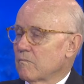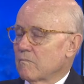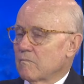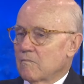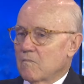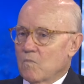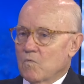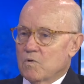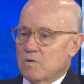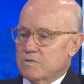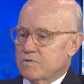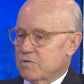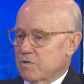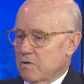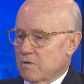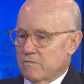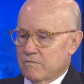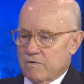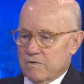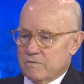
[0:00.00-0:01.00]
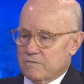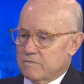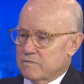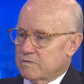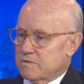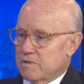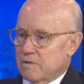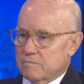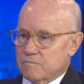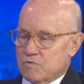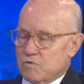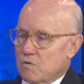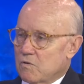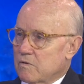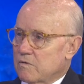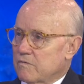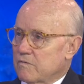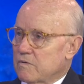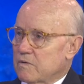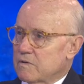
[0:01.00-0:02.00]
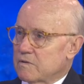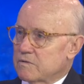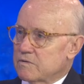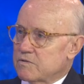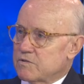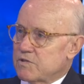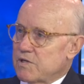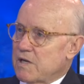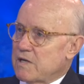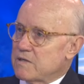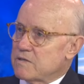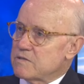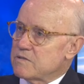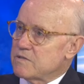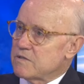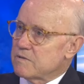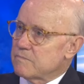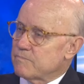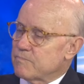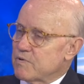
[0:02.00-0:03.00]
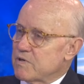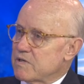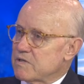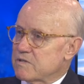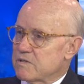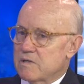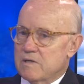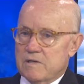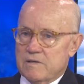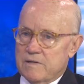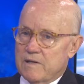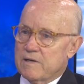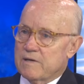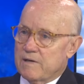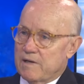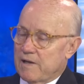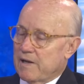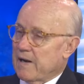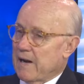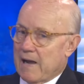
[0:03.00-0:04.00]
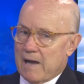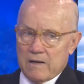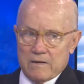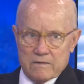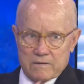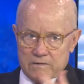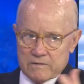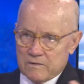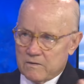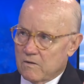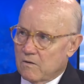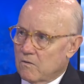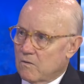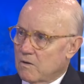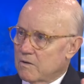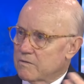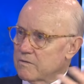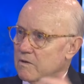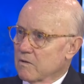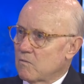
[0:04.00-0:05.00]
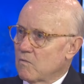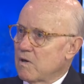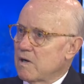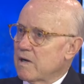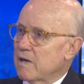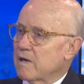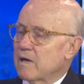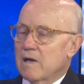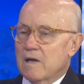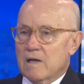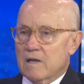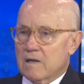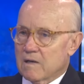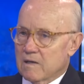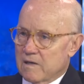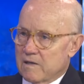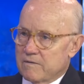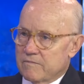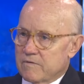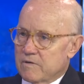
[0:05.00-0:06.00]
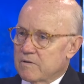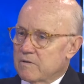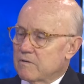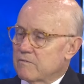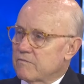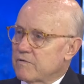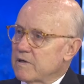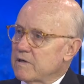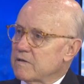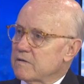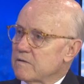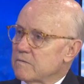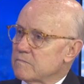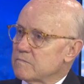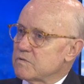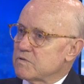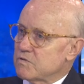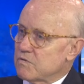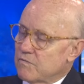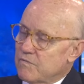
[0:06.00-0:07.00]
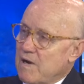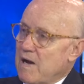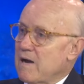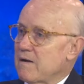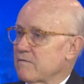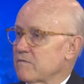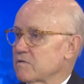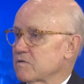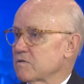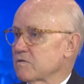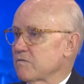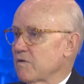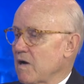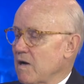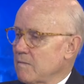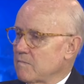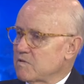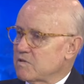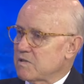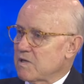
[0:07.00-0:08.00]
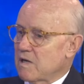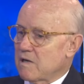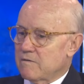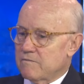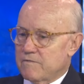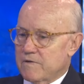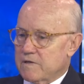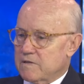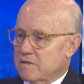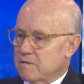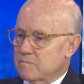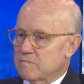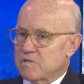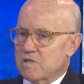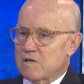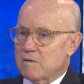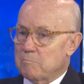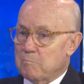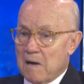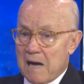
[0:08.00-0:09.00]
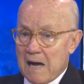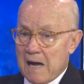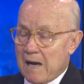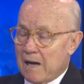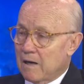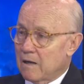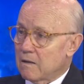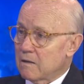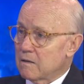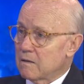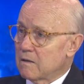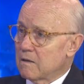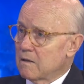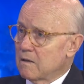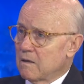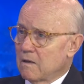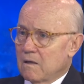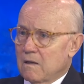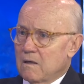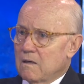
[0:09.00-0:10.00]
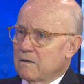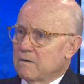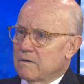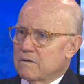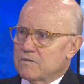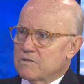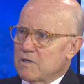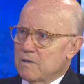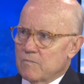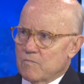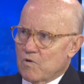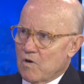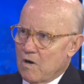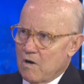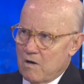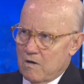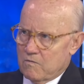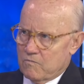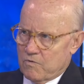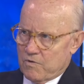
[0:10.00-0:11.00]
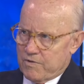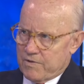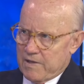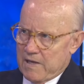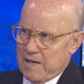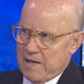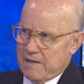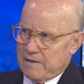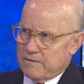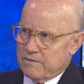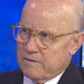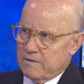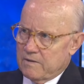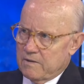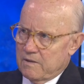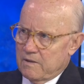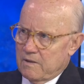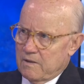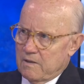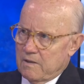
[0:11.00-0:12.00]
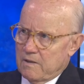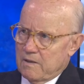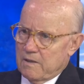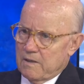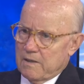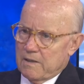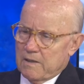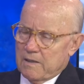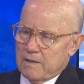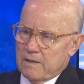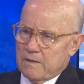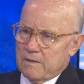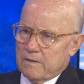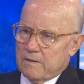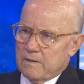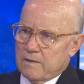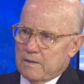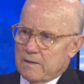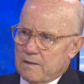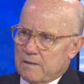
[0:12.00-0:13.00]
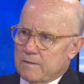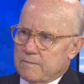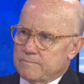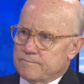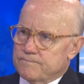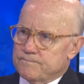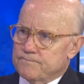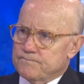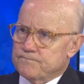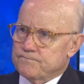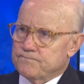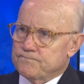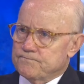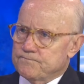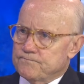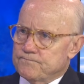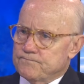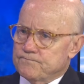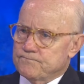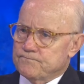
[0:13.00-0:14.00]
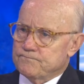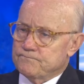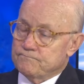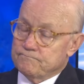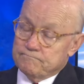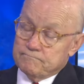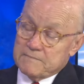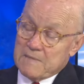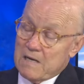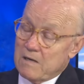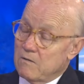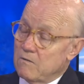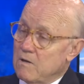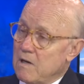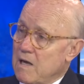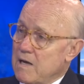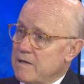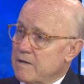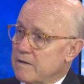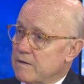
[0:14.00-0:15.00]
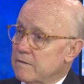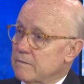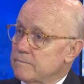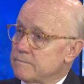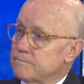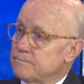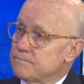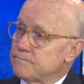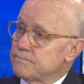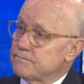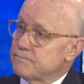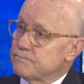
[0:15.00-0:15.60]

will serve a, some sort of a sentence in prison and then get out and go on their way, leaving the victims, survivors of homicide victims, in a pile. There's something wrong with that. And um, I don't like it. What would